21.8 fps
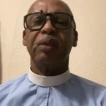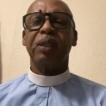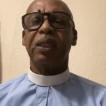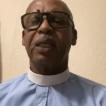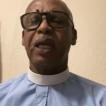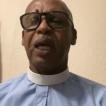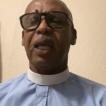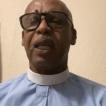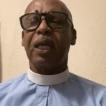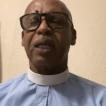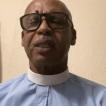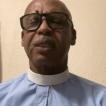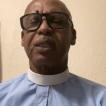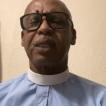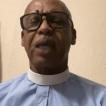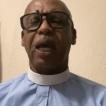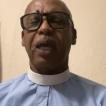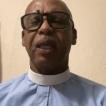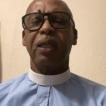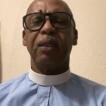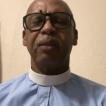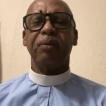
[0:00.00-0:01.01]
Get
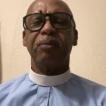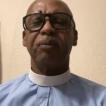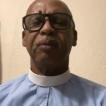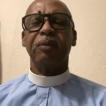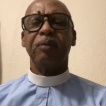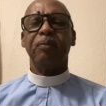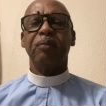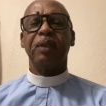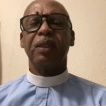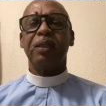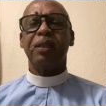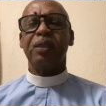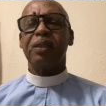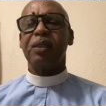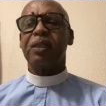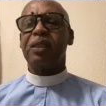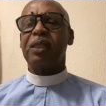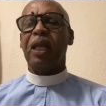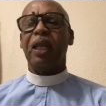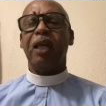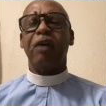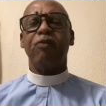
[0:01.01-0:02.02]
excited.
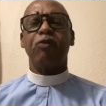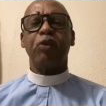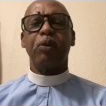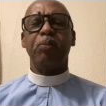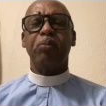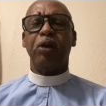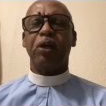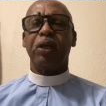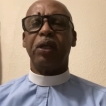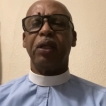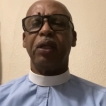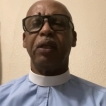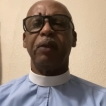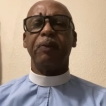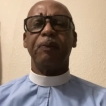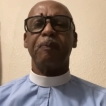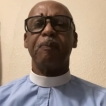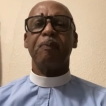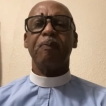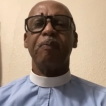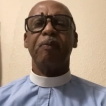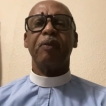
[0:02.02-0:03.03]
Tell everybody
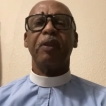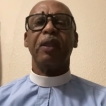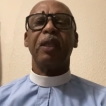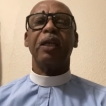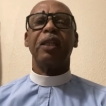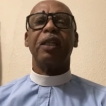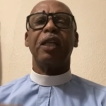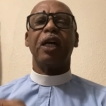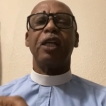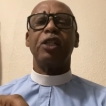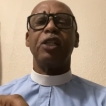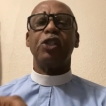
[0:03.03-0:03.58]
that